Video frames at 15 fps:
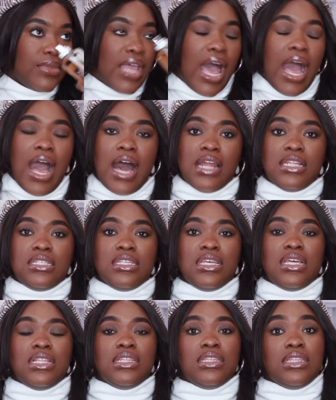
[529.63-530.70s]
I
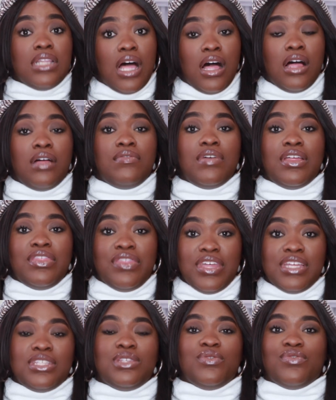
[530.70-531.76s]
honestly love
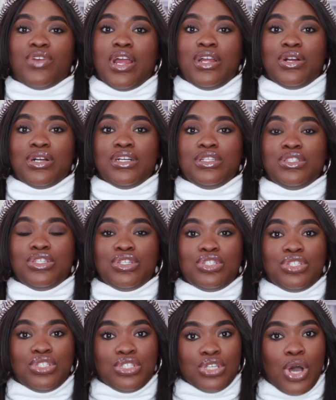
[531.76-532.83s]
this fragrance
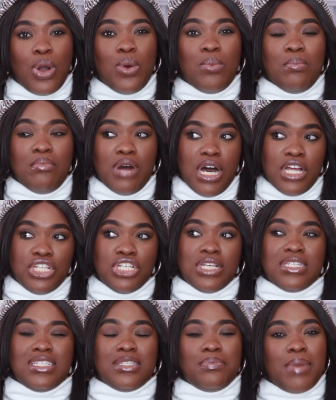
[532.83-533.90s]
so much,
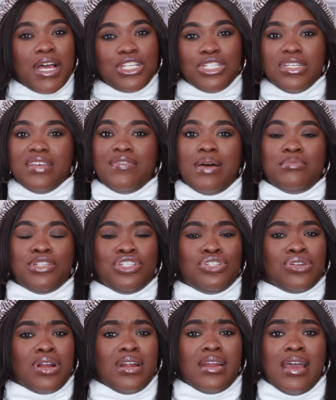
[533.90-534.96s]
especially if I'm just
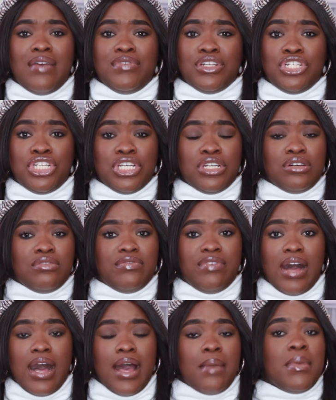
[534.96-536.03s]
trying to have a chill
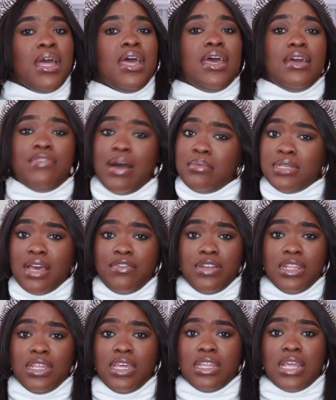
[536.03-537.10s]
vibe. If I'm
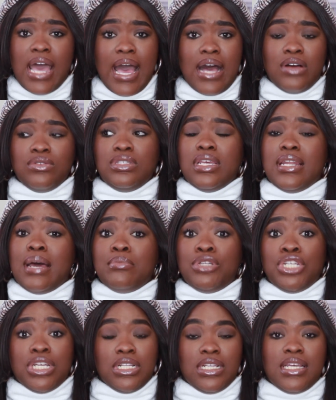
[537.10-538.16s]
definitely in the house and I'm
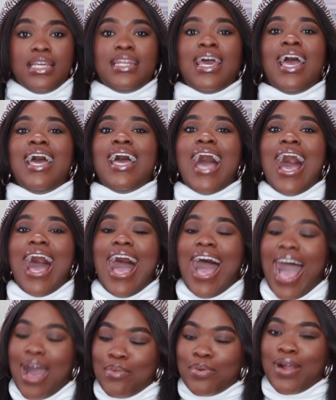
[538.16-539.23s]
chilling,
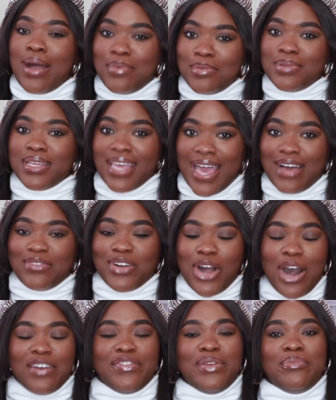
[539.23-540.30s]
I probably have
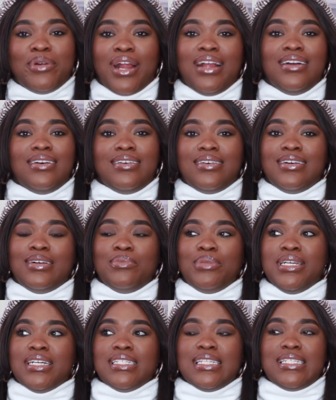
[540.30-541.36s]
Coffee Break on
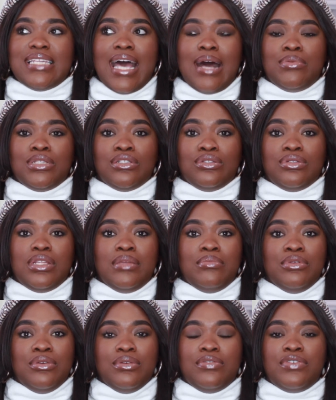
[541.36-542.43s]
because it's absolutely
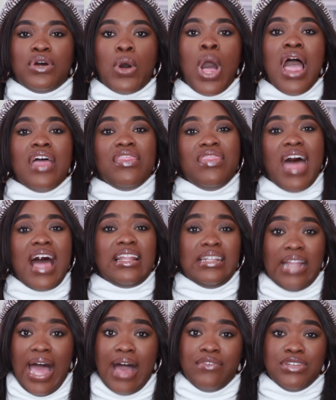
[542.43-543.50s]
beautiful. That
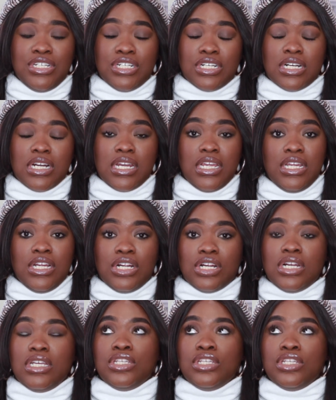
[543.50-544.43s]
lavender in here